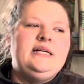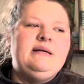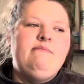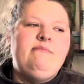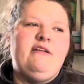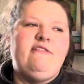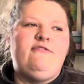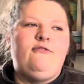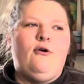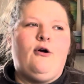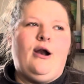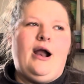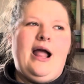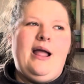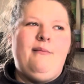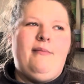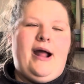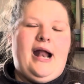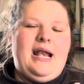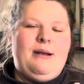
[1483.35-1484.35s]
before I
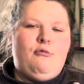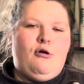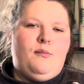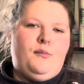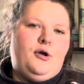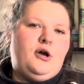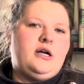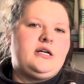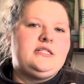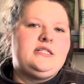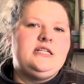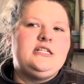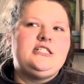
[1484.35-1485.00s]
buy any more books.